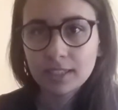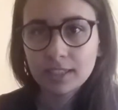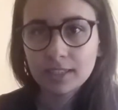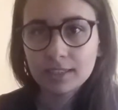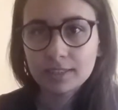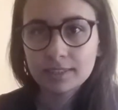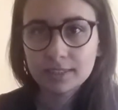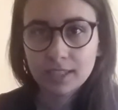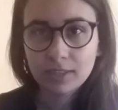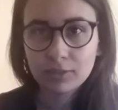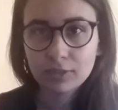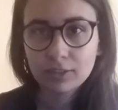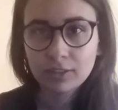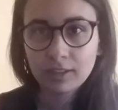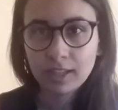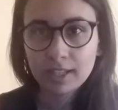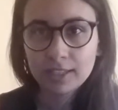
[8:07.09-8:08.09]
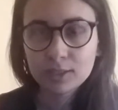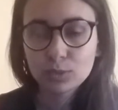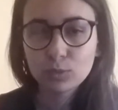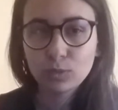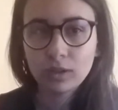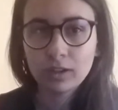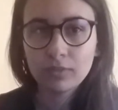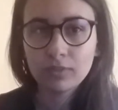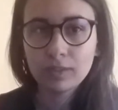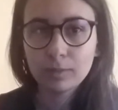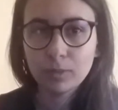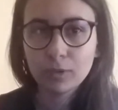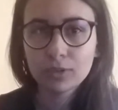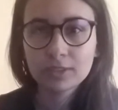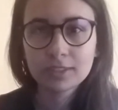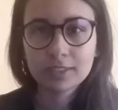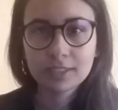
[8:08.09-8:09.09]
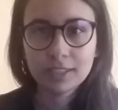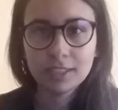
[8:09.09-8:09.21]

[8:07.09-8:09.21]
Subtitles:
is nevertheless one of the most